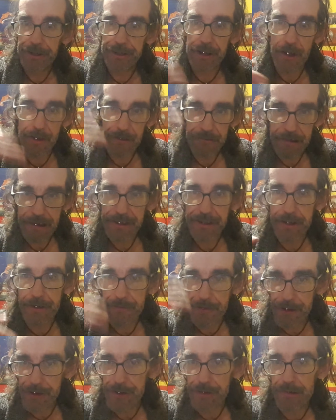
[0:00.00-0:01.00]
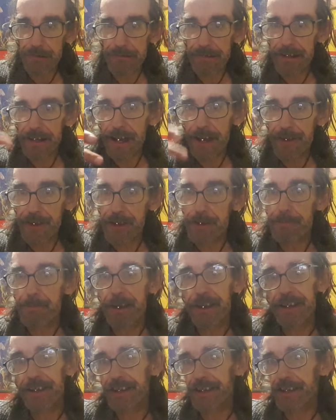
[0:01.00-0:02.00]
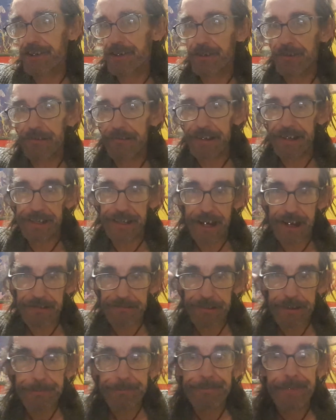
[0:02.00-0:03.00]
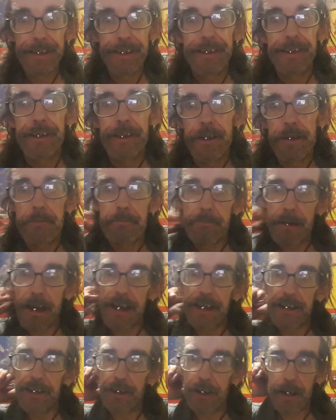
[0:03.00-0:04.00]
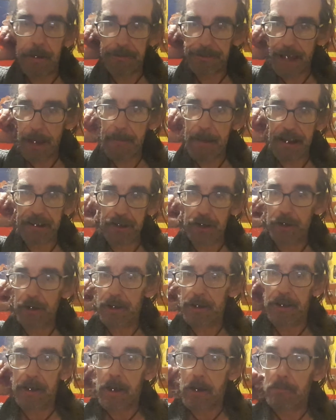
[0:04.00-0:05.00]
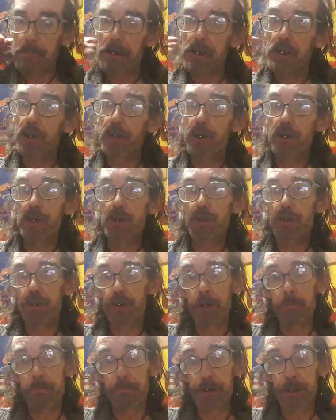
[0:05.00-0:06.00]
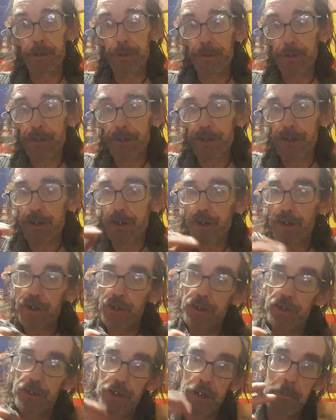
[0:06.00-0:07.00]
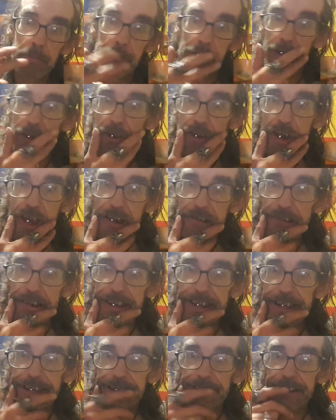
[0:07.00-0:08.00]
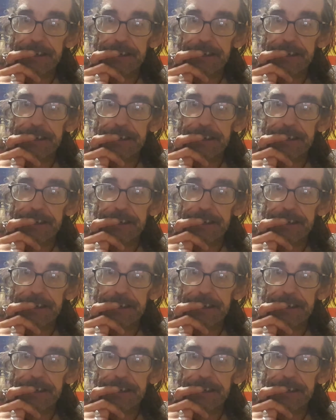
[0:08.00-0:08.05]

the rest of the story, like the Spanish story, etc. But you kept saying that to it. But you could use computers, you could use computer generated